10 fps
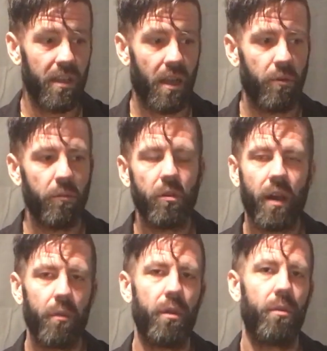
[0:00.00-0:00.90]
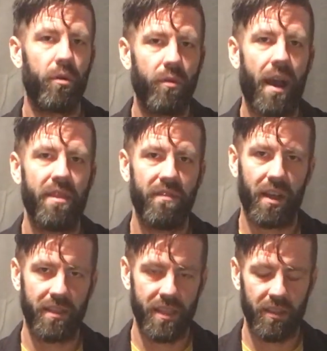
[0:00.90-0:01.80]
I mean, you got to be able to ride the
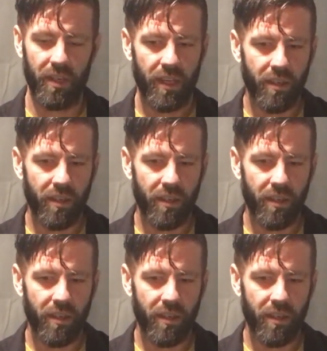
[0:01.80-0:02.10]
volatility.